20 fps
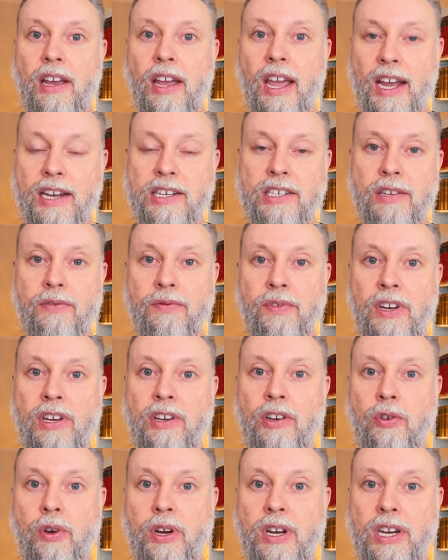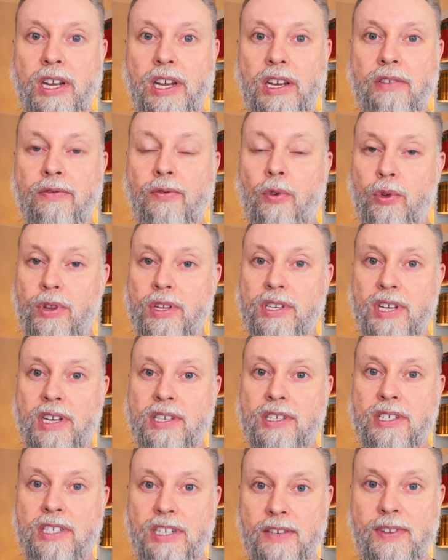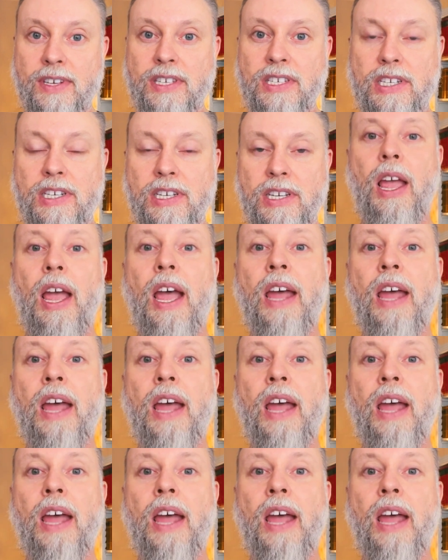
active ingredient for the sensitivity.